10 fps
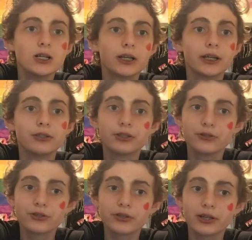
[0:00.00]
It's
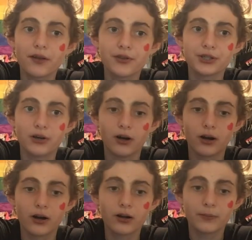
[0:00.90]
usually not this
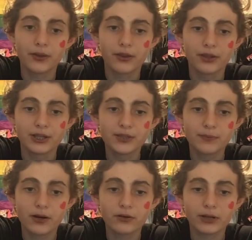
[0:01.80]
hard, but these
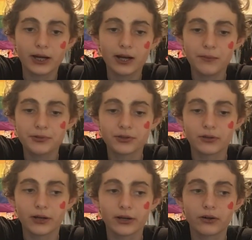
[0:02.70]
bottle caps are
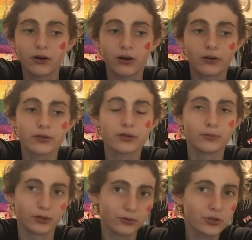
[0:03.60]
like harder than
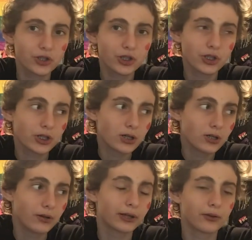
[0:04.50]
most.
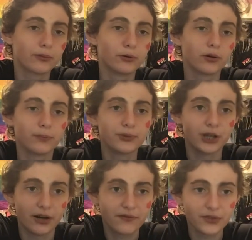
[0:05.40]
Like they're more
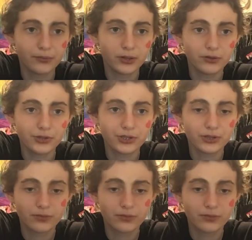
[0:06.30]
tough than most.